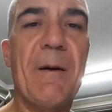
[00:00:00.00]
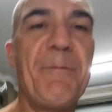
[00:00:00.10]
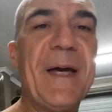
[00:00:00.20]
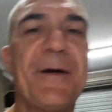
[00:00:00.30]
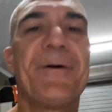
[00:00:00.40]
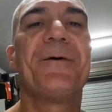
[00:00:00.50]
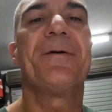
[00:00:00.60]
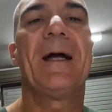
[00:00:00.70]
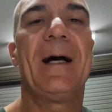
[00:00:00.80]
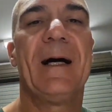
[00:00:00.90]

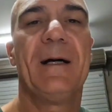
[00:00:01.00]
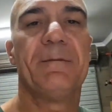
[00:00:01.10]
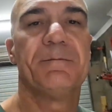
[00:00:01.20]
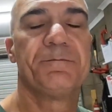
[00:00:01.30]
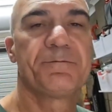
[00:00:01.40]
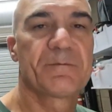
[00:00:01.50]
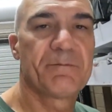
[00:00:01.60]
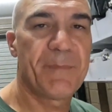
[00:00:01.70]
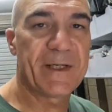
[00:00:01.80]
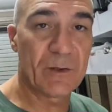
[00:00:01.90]
better
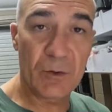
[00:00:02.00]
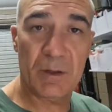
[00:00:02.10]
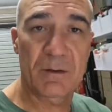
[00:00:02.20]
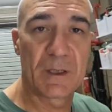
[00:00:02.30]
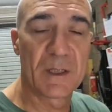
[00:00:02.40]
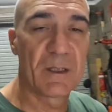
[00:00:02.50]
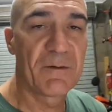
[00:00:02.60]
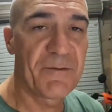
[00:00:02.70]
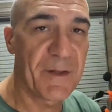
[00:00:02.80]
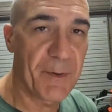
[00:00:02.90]
look
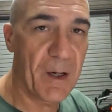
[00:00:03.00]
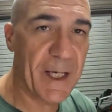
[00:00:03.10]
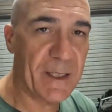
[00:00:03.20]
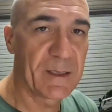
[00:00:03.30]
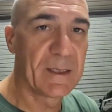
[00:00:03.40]
for the bike.